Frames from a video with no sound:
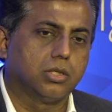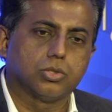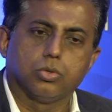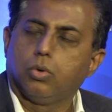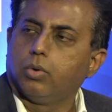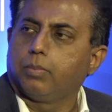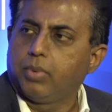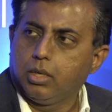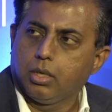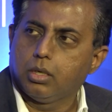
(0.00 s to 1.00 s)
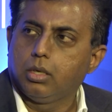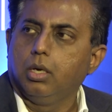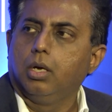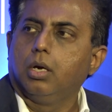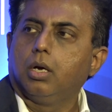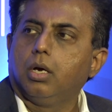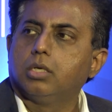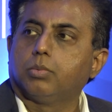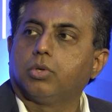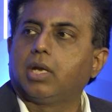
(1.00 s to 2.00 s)
So over a period,
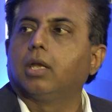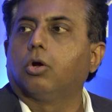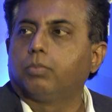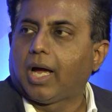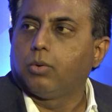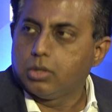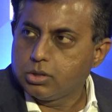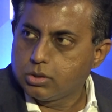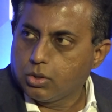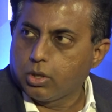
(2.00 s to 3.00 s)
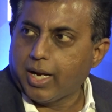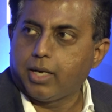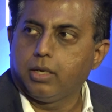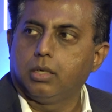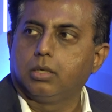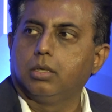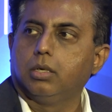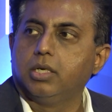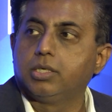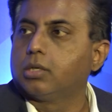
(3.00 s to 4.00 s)
some of the telecom towers got added,
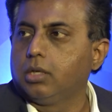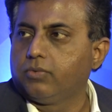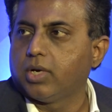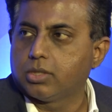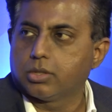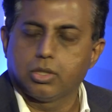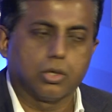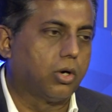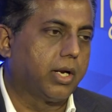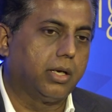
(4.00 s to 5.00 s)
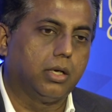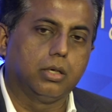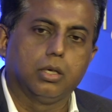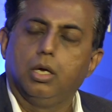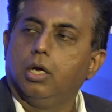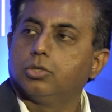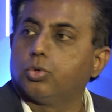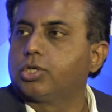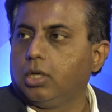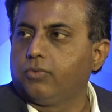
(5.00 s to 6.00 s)
digital infrastructure got added,
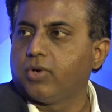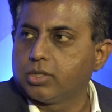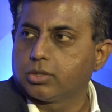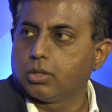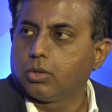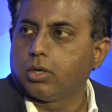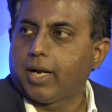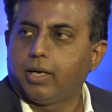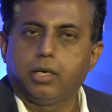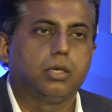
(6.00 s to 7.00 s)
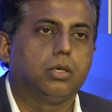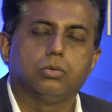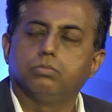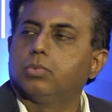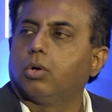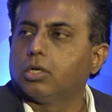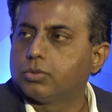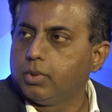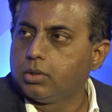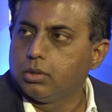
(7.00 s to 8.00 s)
social infrastructure got added, the
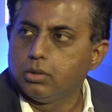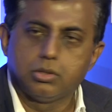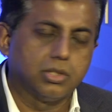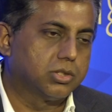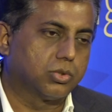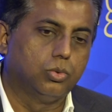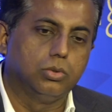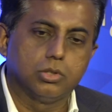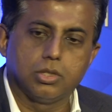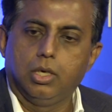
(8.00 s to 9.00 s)
hospitals and schools.